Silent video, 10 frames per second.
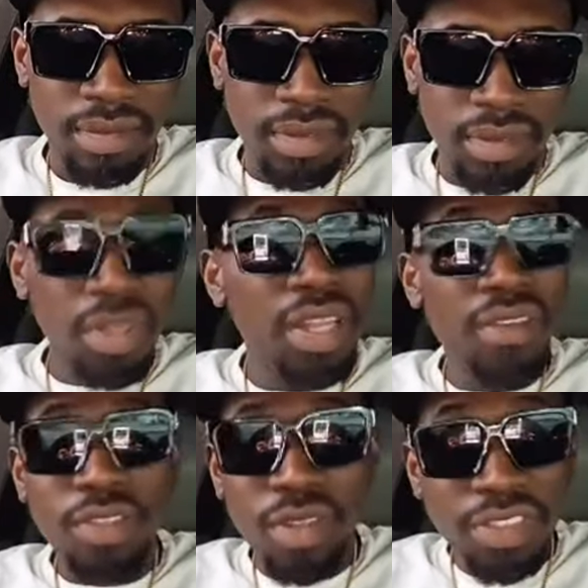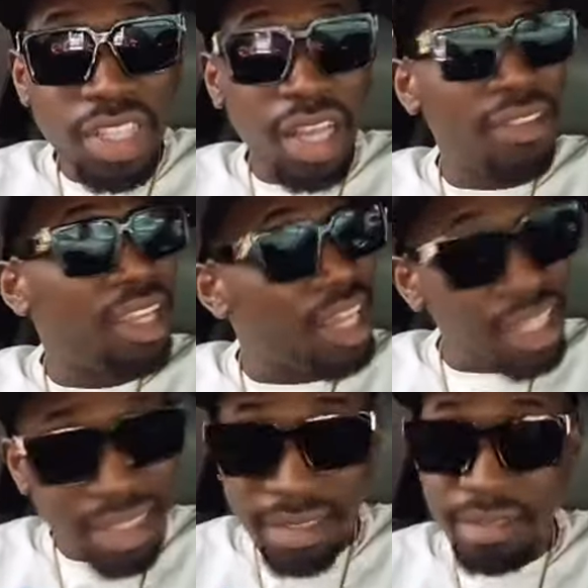We don't even know if she have light.
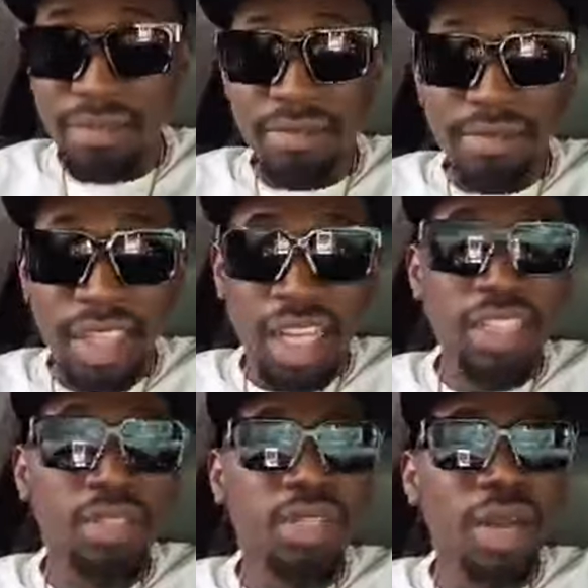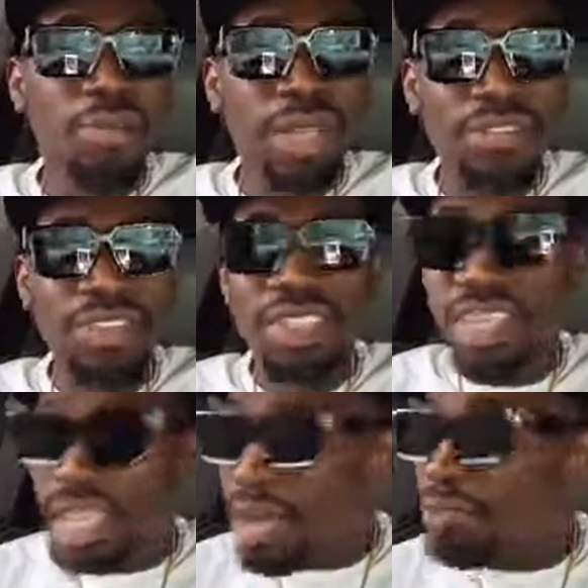Because she could have planned to
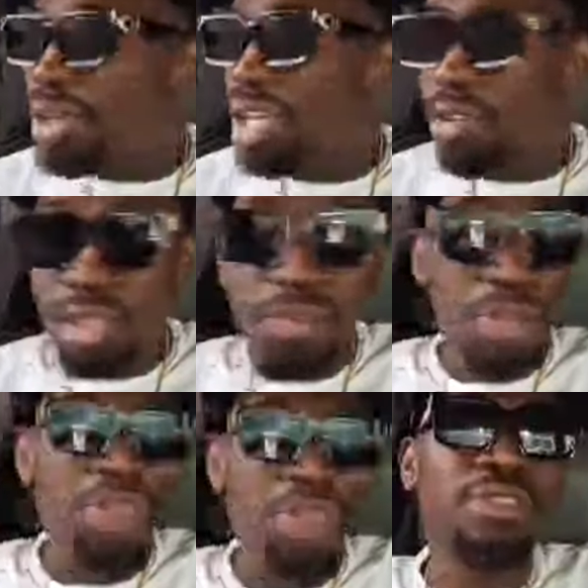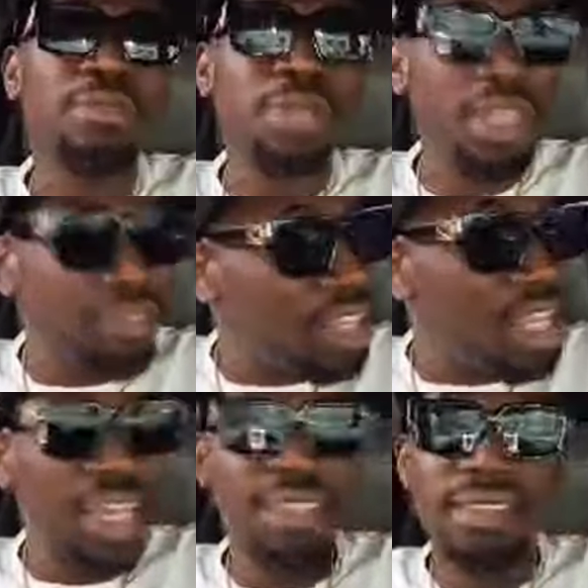sell and plan out the profit to pay for
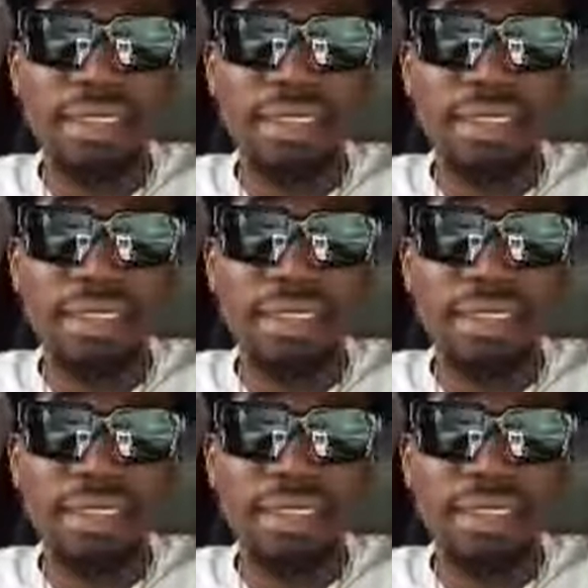light.